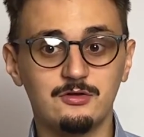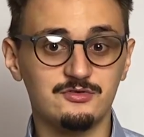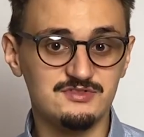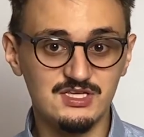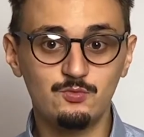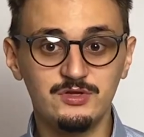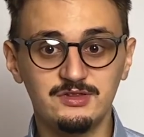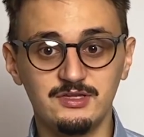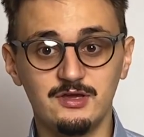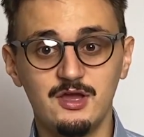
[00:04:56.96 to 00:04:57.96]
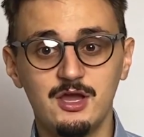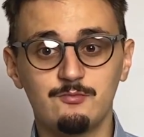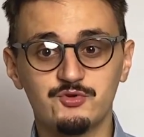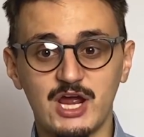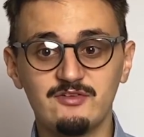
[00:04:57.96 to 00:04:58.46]
Consequently,
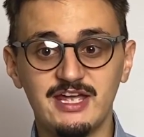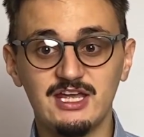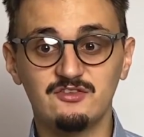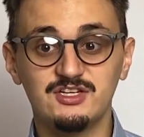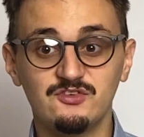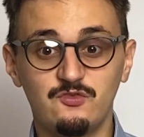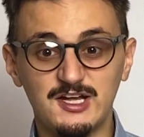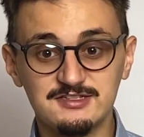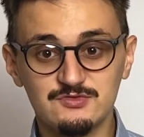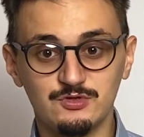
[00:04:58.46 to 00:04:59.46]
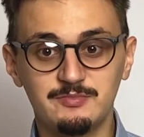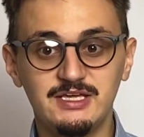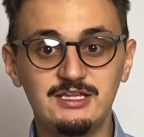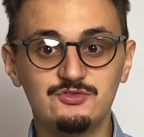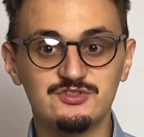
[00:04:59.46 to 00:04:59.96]
Private equity funds will
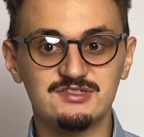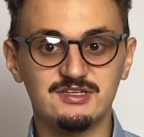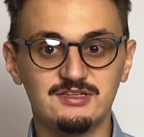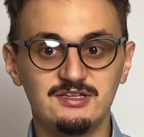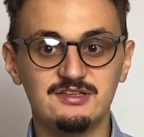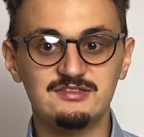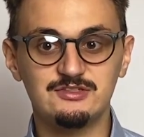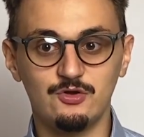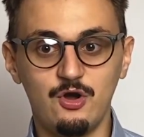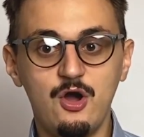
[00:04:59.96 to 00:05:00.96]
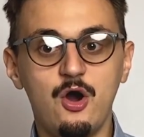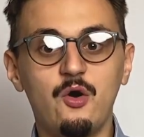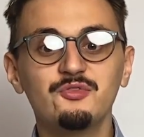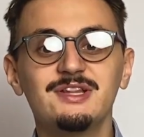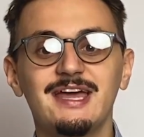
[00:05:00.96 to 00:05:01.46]
be interested in STO
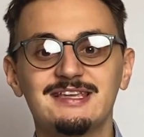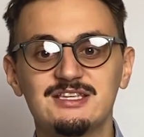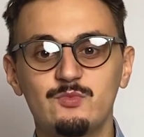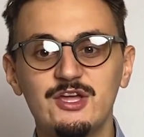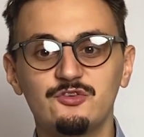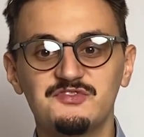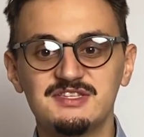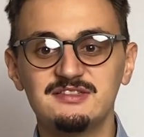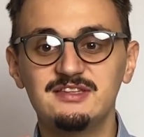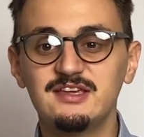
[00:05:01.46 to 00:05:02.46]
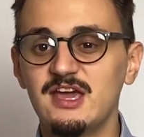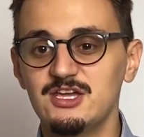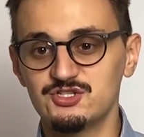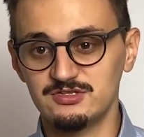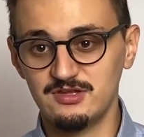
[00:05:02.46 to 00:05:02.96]
only as a way of syndication,